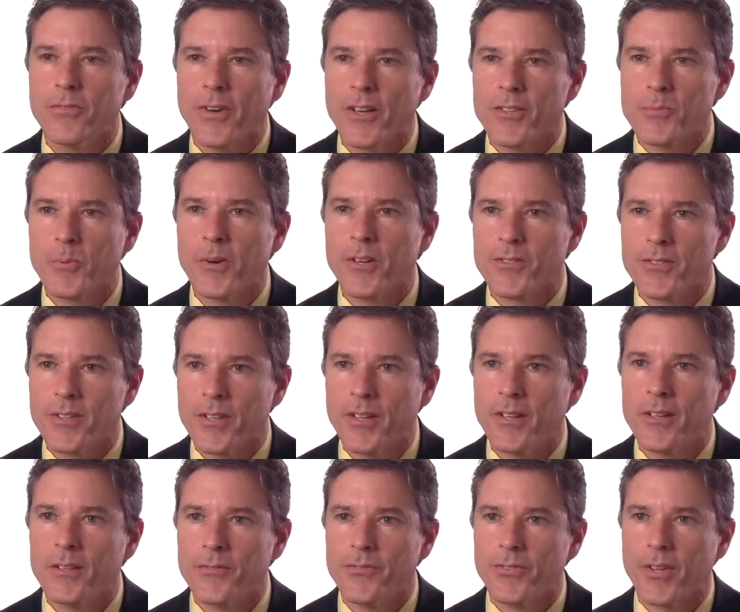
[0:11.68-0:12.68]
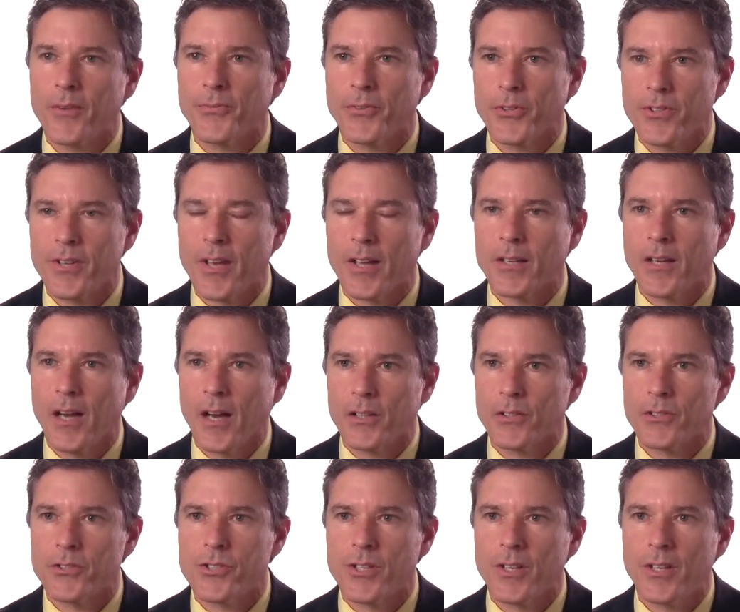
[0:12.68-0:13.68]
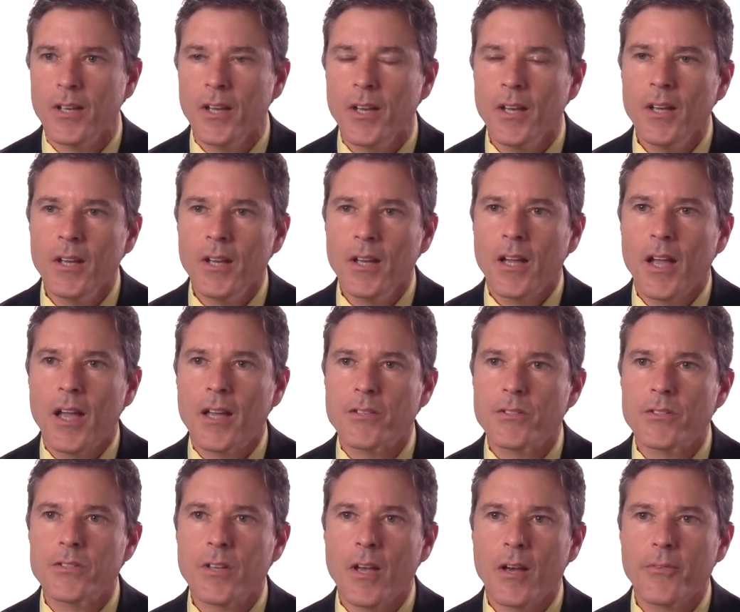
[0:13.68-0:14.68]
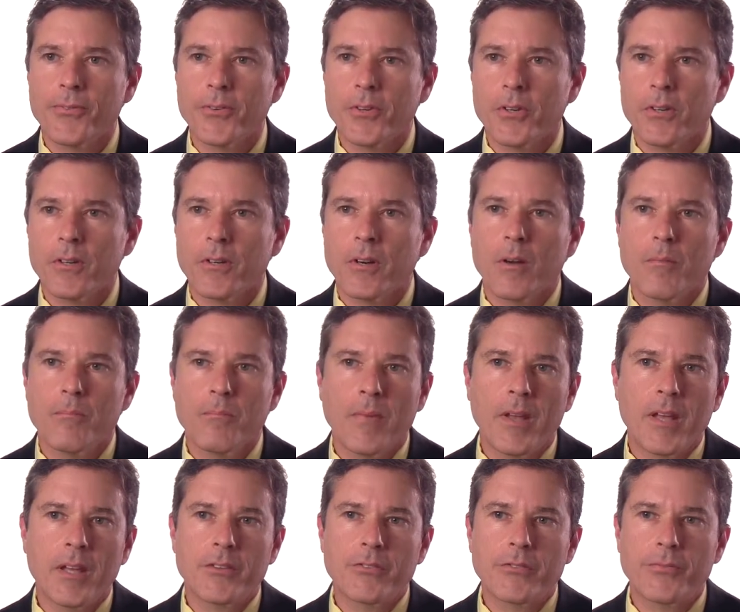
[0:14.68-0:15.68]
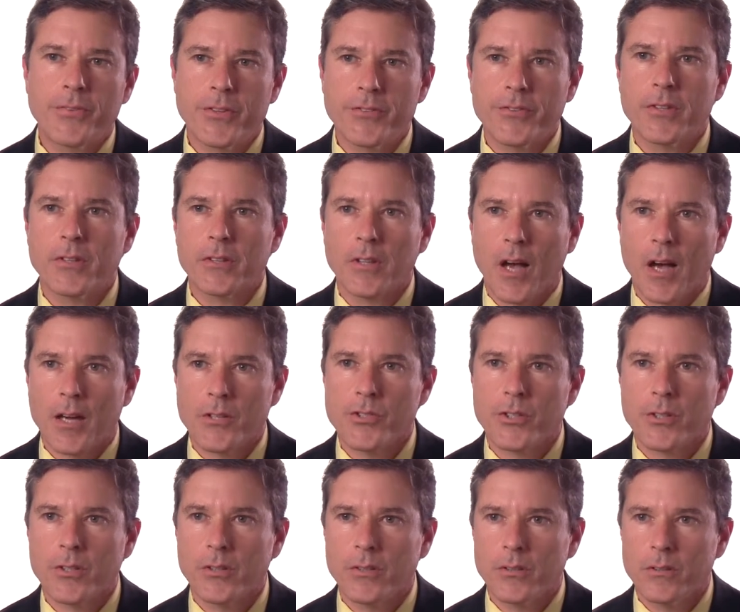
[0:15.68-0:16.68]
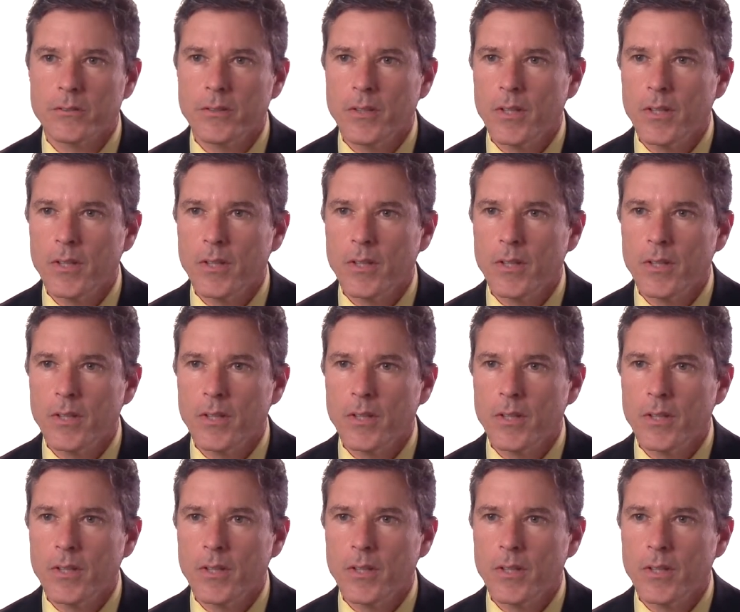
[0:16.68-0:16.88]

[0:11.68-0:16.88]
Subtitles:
Vice President of Zephyr Technology, and Zephyr makes physiological